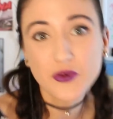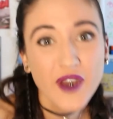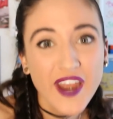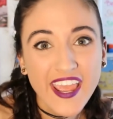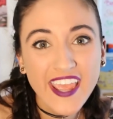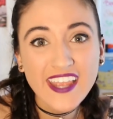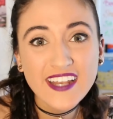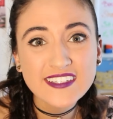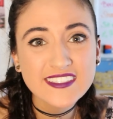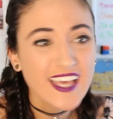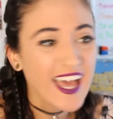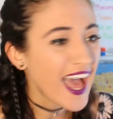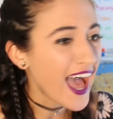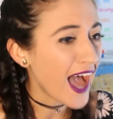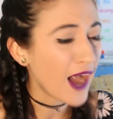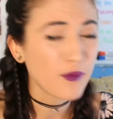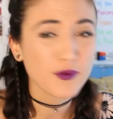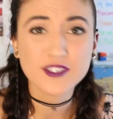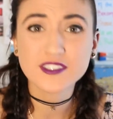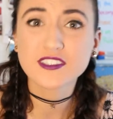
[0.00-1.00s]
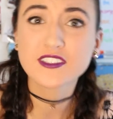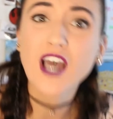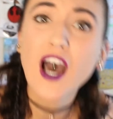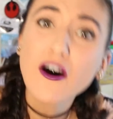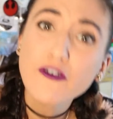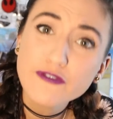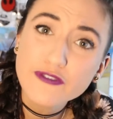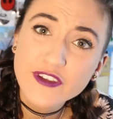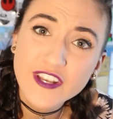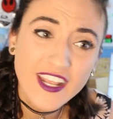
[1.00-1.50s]
great. I was
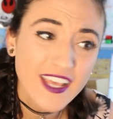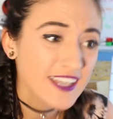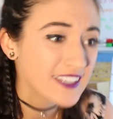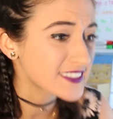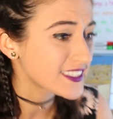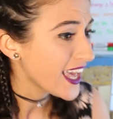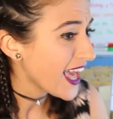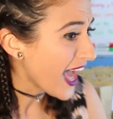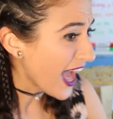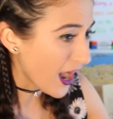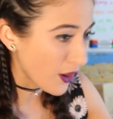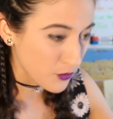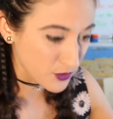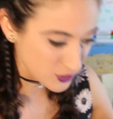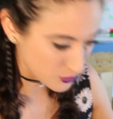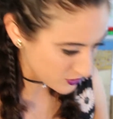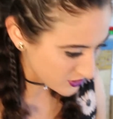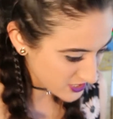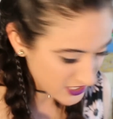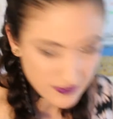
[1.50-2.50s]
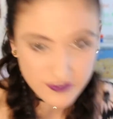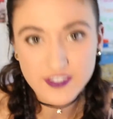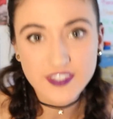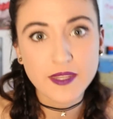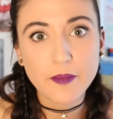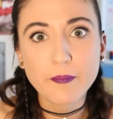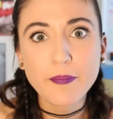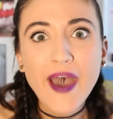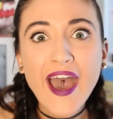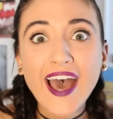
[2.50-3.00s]
confident. I was receiving
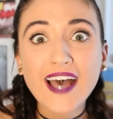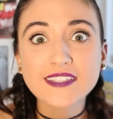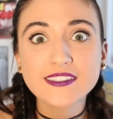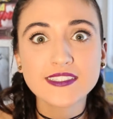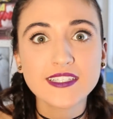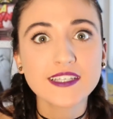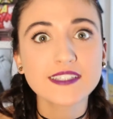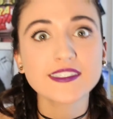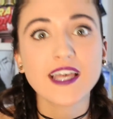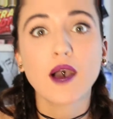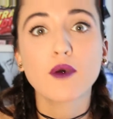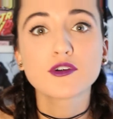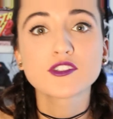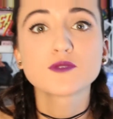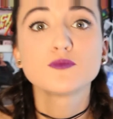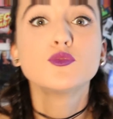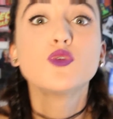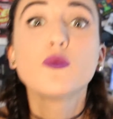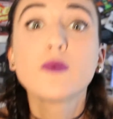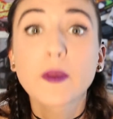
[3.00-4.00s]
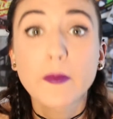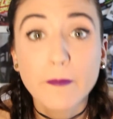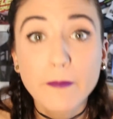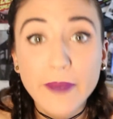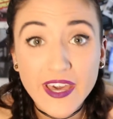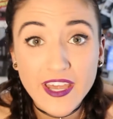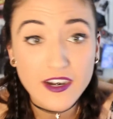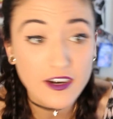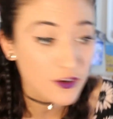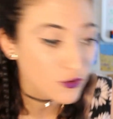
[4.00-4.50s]
the passes. I was moving
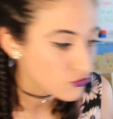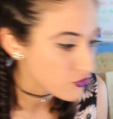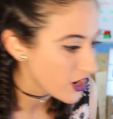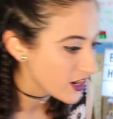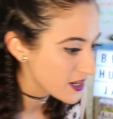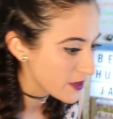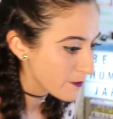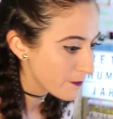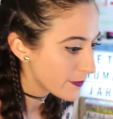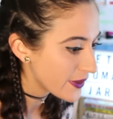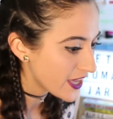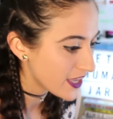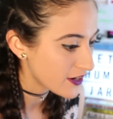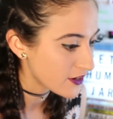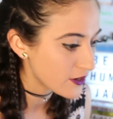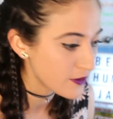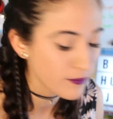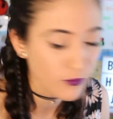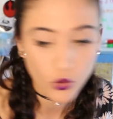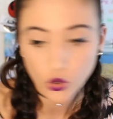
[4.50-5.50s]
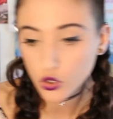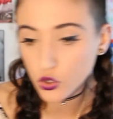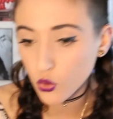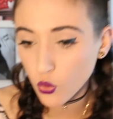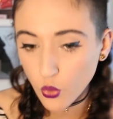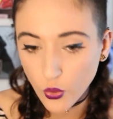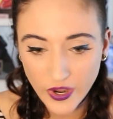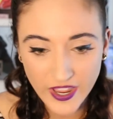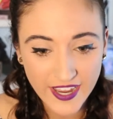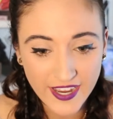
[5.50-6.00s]
better, running better, more
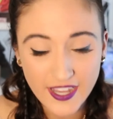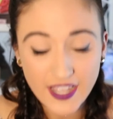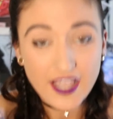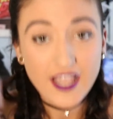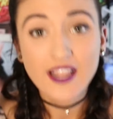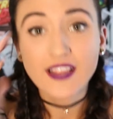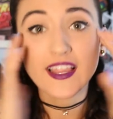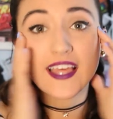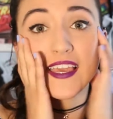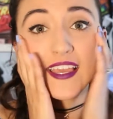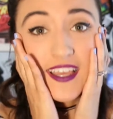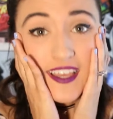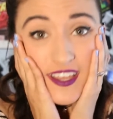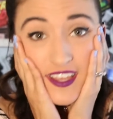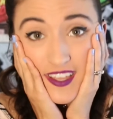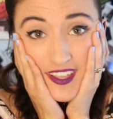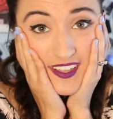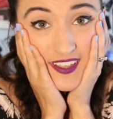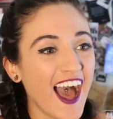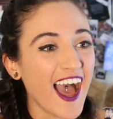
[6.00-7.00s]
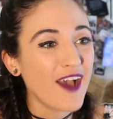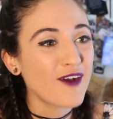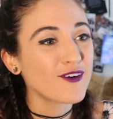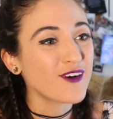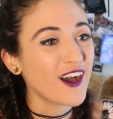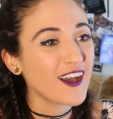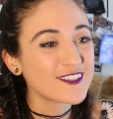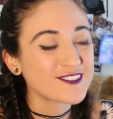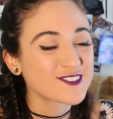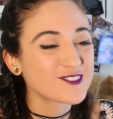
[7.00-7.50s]
quick. Like,
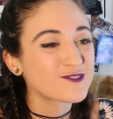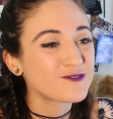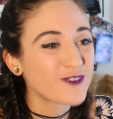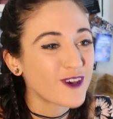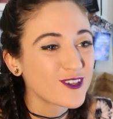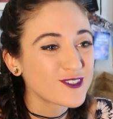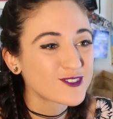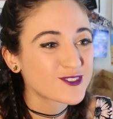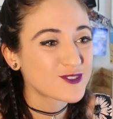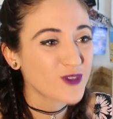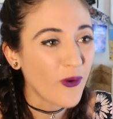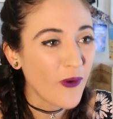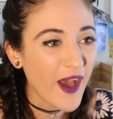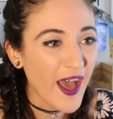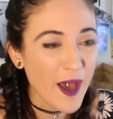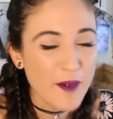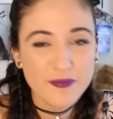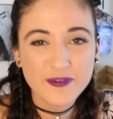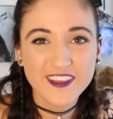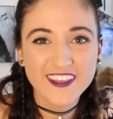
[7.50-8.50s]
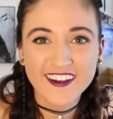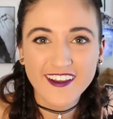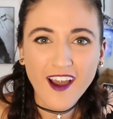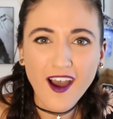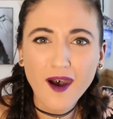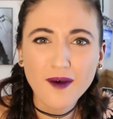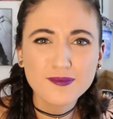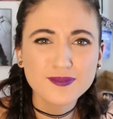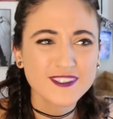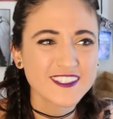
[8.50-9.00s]
I, I just felt so happy and
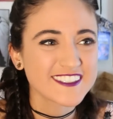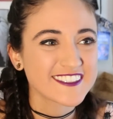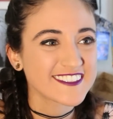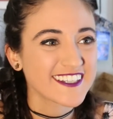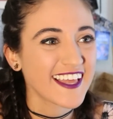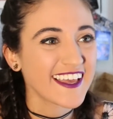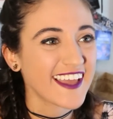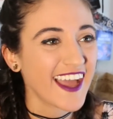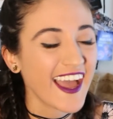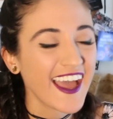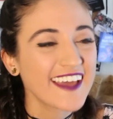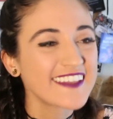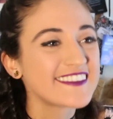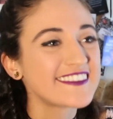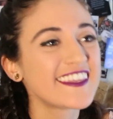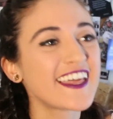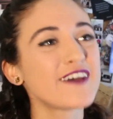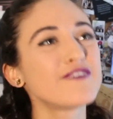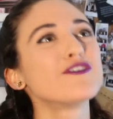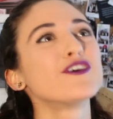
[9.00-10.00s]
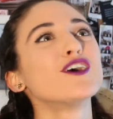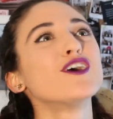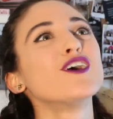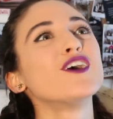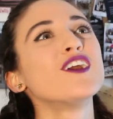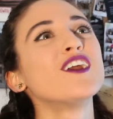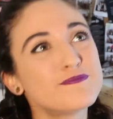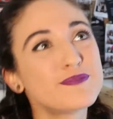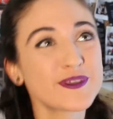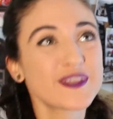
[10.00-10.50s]
accomplished. Like, I had
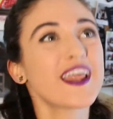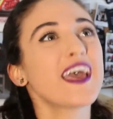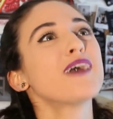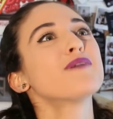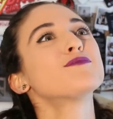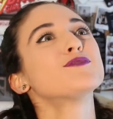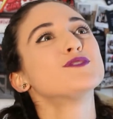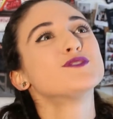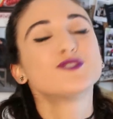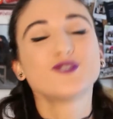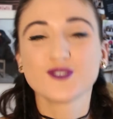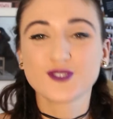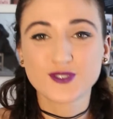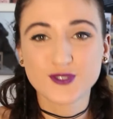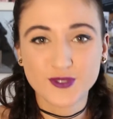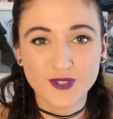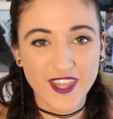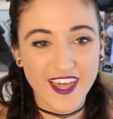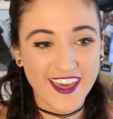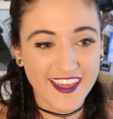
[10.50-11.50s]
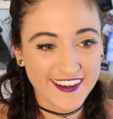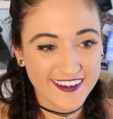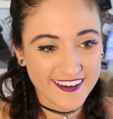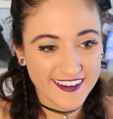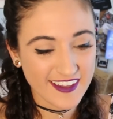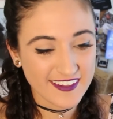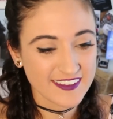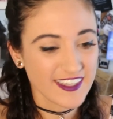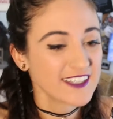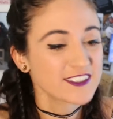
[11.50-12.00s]
never been able to do
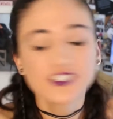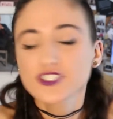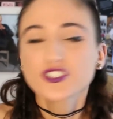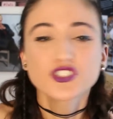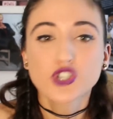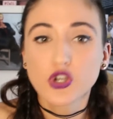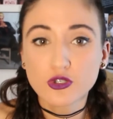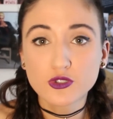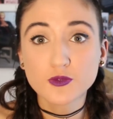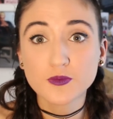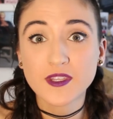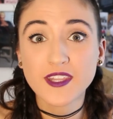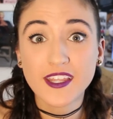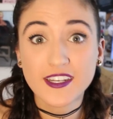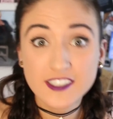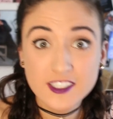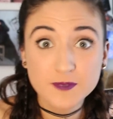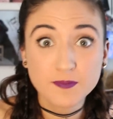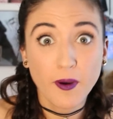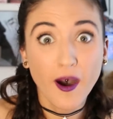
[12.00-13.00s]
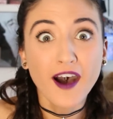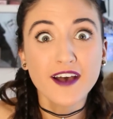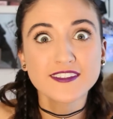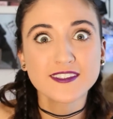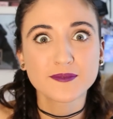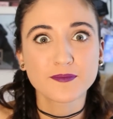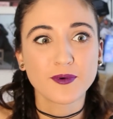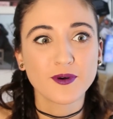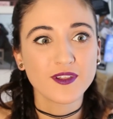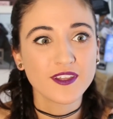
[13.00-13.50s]
that. And that just shows me that it's
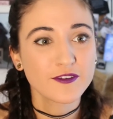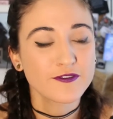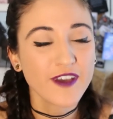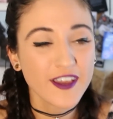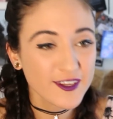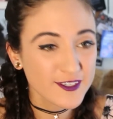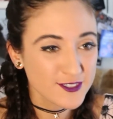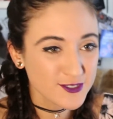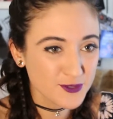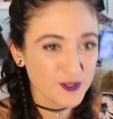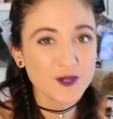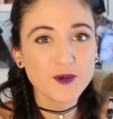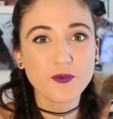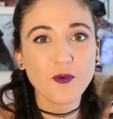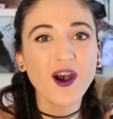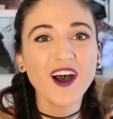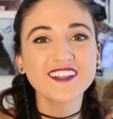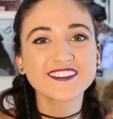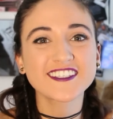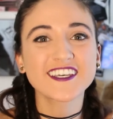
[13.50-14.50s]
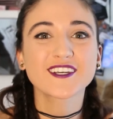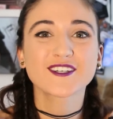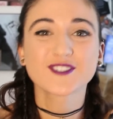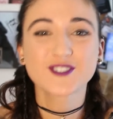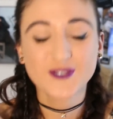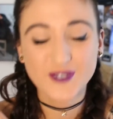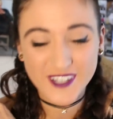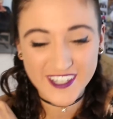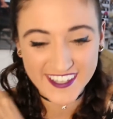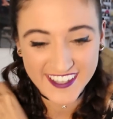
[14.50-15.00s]
possible. If I could do it once, I could
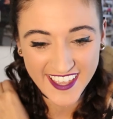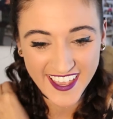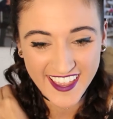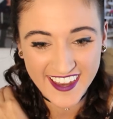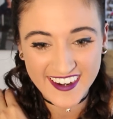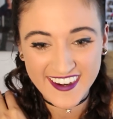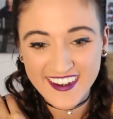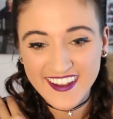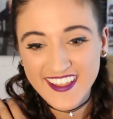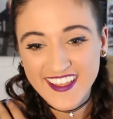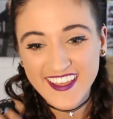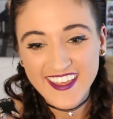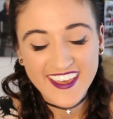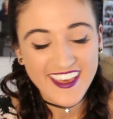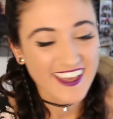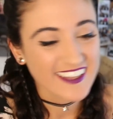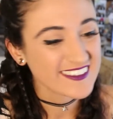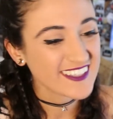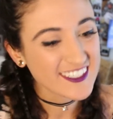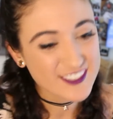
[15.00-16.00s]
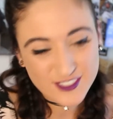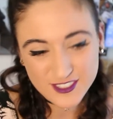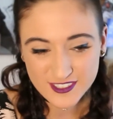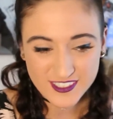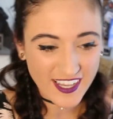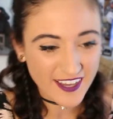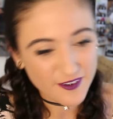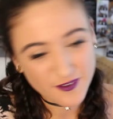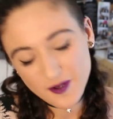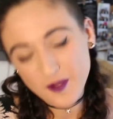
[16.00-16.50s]
do it again. And that
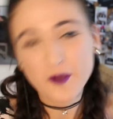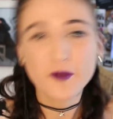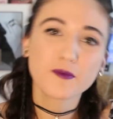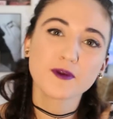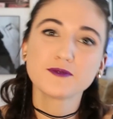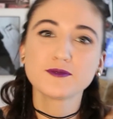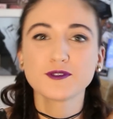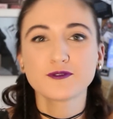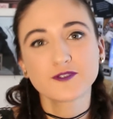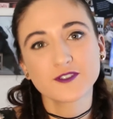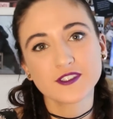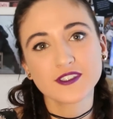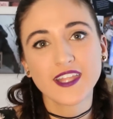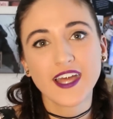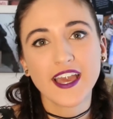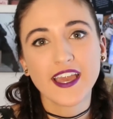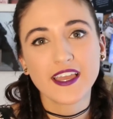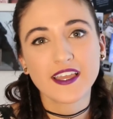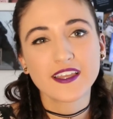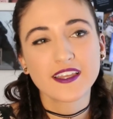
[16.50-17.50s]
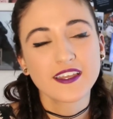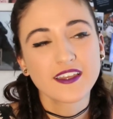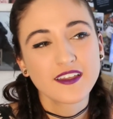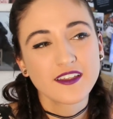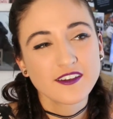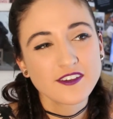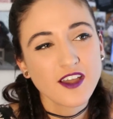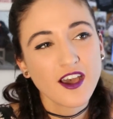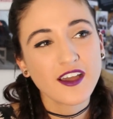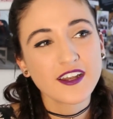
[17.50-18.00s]
just, I don't know, it made me feel like
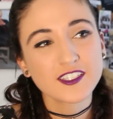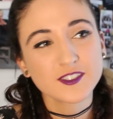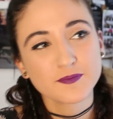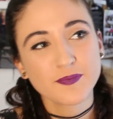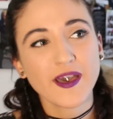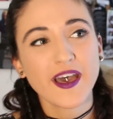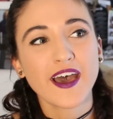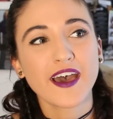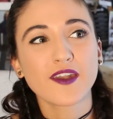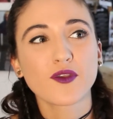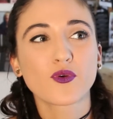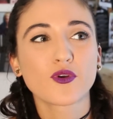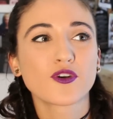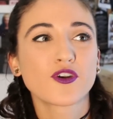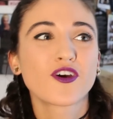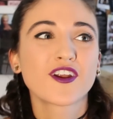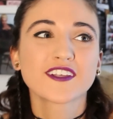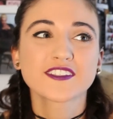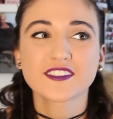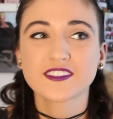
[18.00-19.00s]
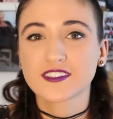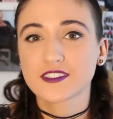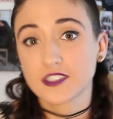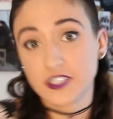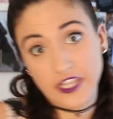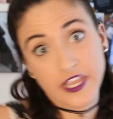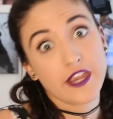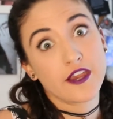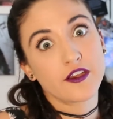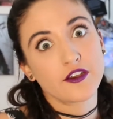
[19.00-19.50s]
not as bad or not as
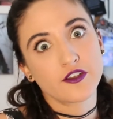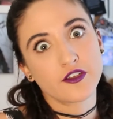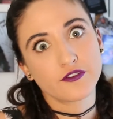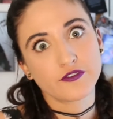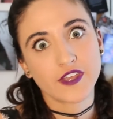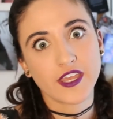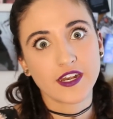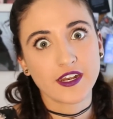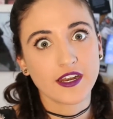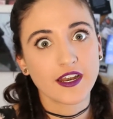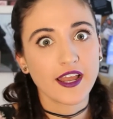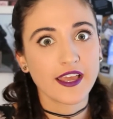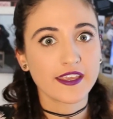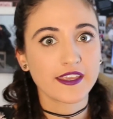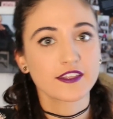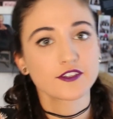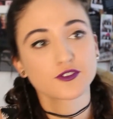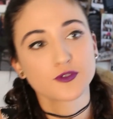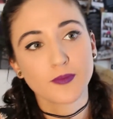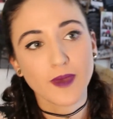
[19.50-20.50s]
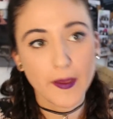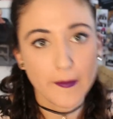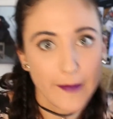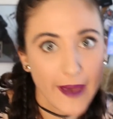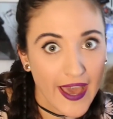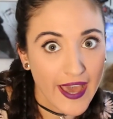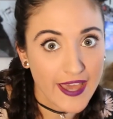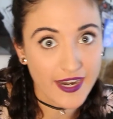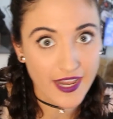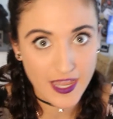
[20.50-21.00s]
scared of getting like into my
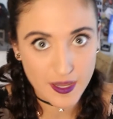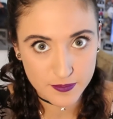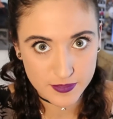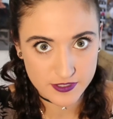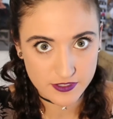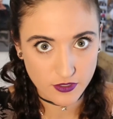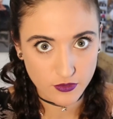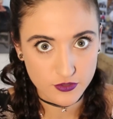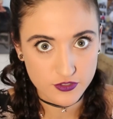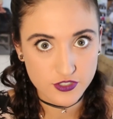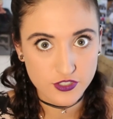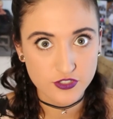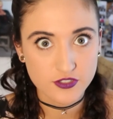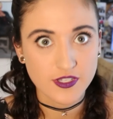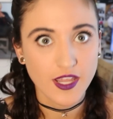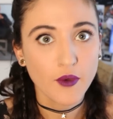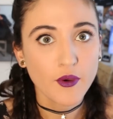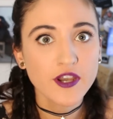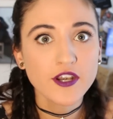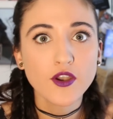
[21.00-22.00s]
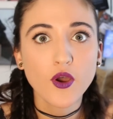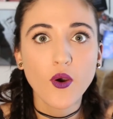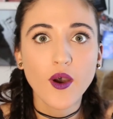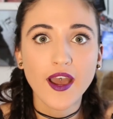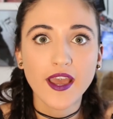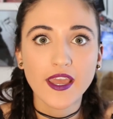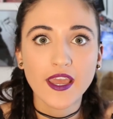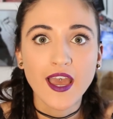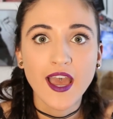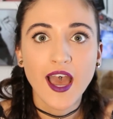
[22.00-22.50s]
bad episodes. Because now I know
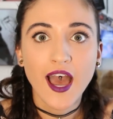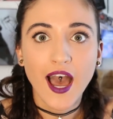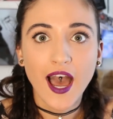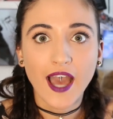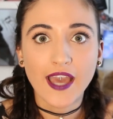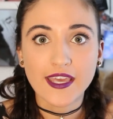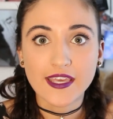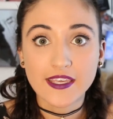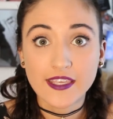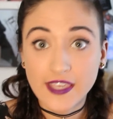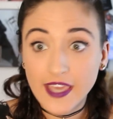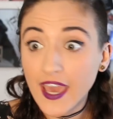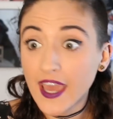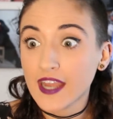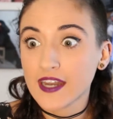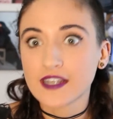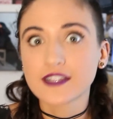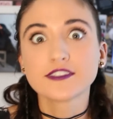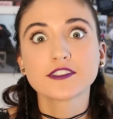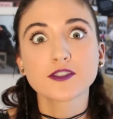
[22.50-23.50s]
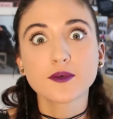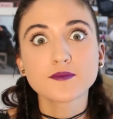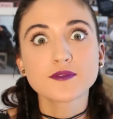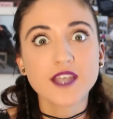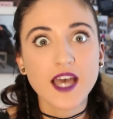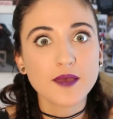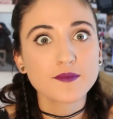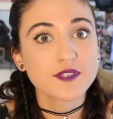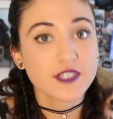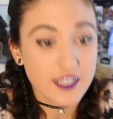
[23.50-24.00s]
I, I can, and
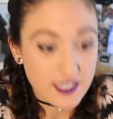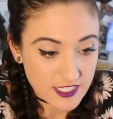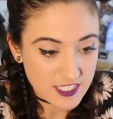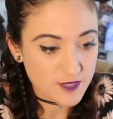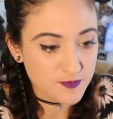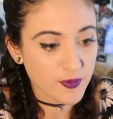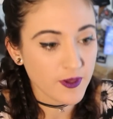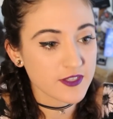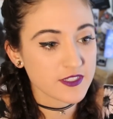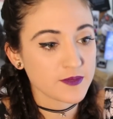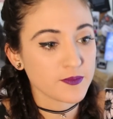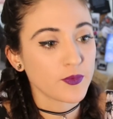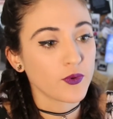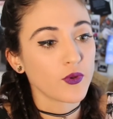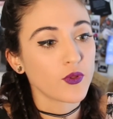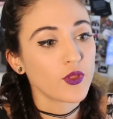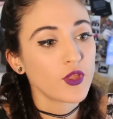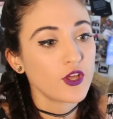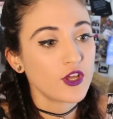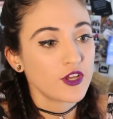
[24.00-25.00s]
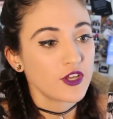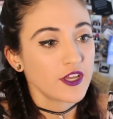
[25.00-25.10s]
sometimes it is possible.